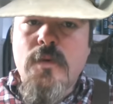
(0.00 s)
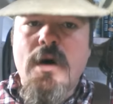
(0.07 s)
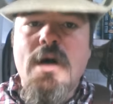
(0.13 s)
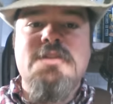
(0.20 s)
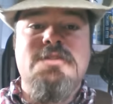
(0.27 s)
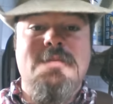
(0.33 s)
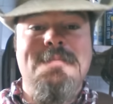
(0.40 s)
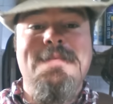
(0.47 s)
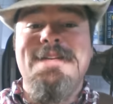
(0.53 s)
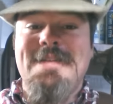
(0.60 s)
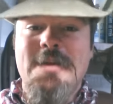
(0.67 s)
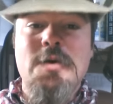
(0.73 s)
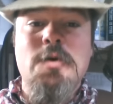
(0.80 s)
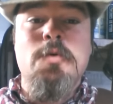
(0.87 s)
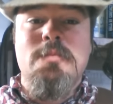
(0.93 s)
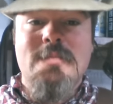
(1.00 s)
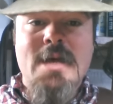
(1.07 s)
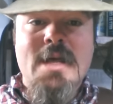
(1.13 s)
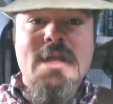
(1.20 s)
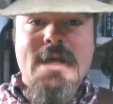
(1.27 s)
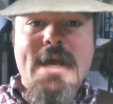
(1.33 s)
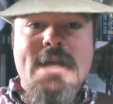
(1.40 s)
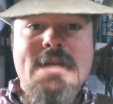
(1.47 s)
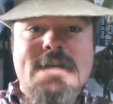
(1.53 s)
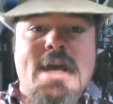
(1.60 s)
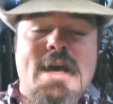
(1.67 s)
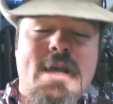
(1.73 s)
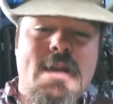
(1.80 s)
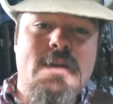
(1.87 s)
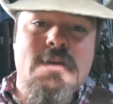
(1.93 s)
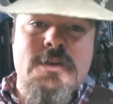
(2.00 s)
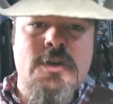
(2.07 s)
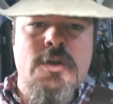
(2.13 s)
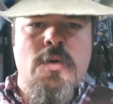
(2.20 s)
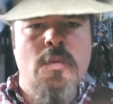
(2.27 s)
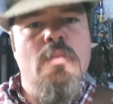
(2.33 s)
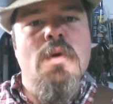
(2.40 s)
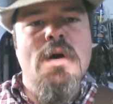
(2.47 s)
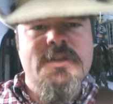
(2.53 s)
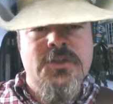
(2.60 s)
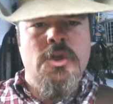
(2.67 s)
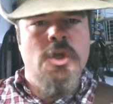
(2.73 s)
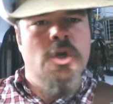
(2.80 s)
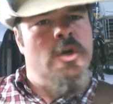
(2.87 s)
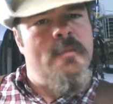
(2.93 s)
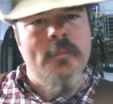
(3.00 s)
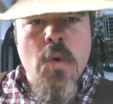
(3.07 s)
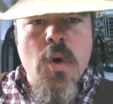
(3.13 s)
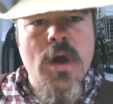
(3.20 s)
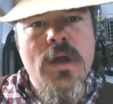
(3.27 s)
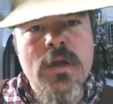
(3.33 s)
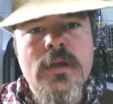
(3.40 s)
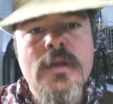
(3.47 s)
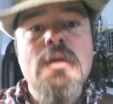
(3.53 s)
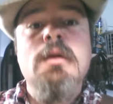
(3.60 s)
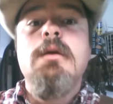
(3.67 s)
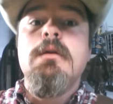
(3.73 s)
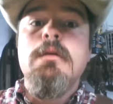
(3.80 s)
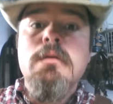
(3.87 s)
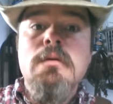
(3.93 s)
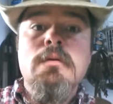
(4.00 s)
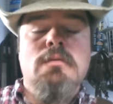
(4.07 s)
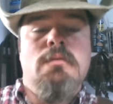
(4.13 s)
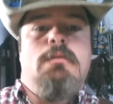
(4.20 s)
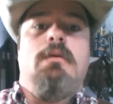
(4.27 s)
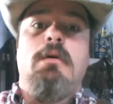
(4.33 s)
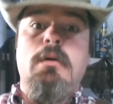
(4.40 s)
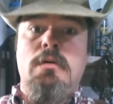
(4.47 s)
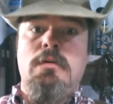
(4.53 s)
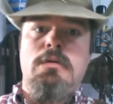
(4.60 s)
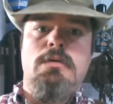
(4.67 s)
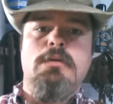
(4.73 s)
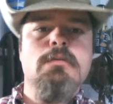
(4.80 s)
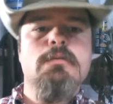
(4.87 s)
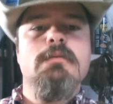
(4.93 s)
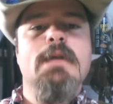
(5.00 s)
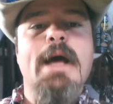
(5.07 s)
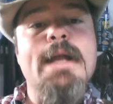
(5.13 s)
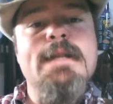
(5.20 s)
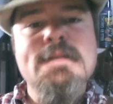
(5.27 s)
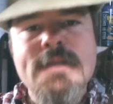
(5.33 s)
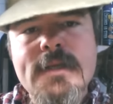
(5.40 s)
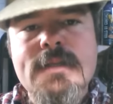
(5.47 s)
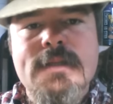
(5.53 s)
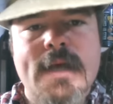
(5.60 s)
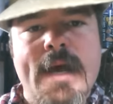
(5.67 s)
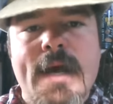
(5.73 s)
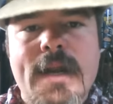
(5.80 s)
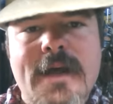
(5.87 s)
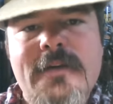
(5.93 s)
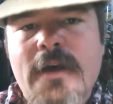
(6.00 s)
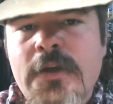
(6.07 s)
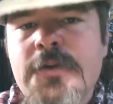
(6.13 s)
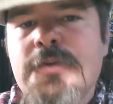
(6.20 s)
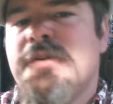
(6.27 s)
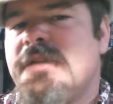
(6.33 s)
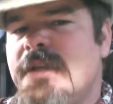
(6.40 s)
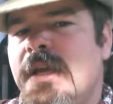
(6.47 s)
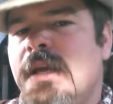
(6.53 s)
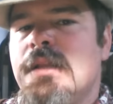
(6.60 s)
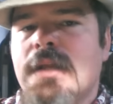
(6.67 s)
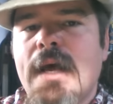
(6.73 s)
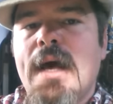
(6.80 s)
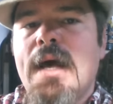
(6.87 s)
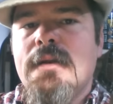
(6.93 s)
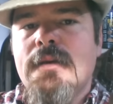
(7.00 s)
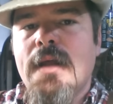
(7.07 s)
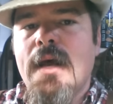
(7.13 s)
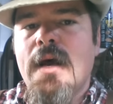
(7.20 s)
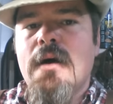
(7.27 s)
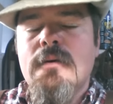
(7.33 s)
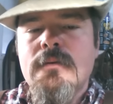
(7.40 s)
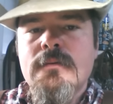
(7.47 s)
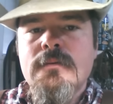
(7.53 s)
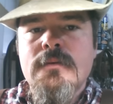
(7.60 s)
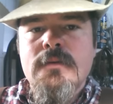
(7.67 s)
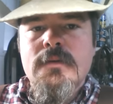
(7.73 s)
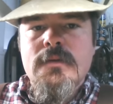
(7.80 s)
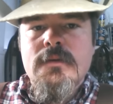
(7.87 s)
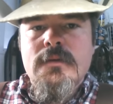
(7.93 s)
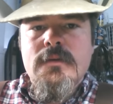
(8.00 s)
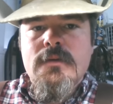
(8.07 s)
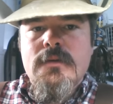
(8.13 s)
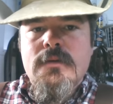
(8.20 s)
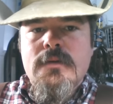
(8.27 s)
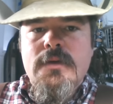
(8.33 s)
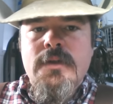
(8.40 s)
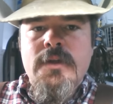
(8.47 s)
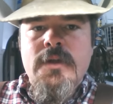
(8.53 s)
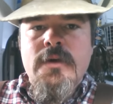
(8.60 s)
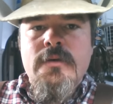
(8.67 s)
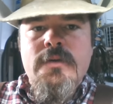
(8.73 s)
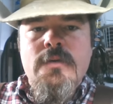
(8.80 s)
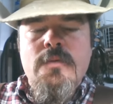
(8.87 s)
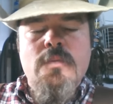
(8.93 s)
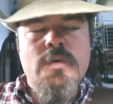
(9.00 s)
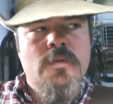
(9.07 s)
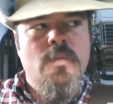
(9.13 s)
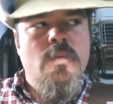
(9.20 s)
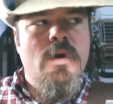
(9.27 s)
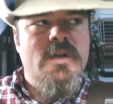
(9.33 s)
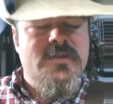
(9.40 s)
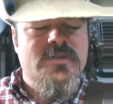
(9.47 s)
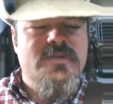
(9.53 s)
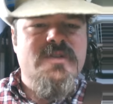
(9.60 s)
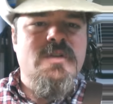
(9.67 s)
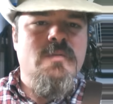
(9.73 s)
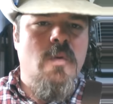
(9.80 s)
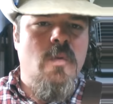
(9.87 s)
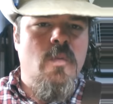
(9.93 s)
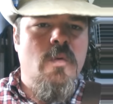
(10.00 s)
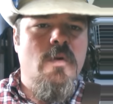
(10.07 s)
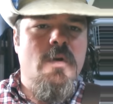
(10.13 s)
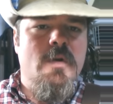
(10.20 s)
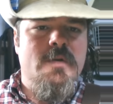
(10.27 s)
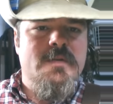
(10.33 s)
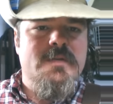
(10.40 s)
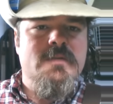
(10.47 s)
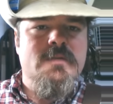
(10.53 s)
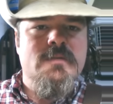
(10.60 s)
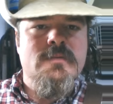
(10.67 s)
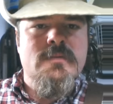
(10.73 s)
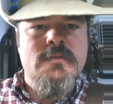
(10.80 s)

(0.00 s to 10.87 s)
watched my old, hey, Dad, you know, watch and learn, boy. Oh, I did that. I understand that now. You know, you watch and see what works.